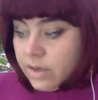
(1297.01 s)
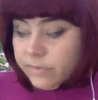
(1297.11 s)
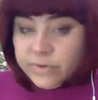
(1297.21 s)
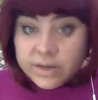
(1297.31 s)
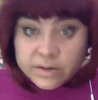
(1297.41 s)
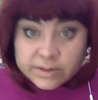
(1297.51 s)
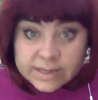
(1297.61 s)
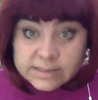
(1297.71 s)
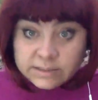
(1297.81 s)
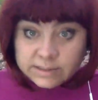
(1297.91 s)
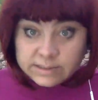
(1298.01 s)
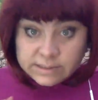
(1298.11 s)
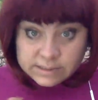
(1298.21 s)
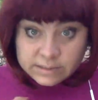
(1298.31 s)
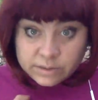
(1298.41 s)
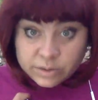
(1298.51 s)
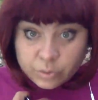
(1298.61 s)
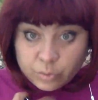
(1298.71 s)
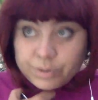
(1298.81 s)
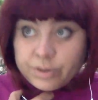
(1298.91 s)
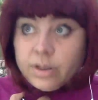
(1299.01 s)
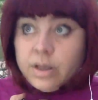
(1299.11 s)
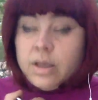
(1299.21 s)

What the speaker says: Fear doesn't exist in the human